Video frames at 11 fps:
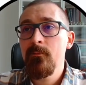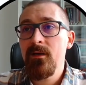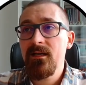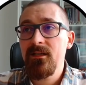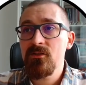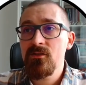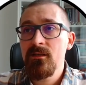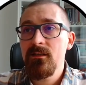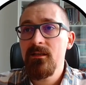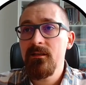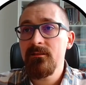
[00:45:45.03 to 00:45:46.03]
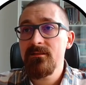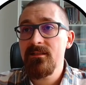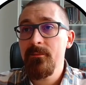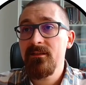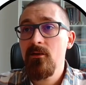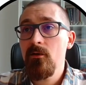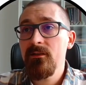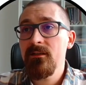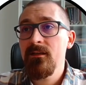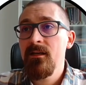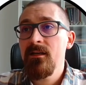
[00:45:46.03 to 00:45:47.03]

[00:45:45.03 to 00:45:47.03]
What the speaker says: package in the same encoding.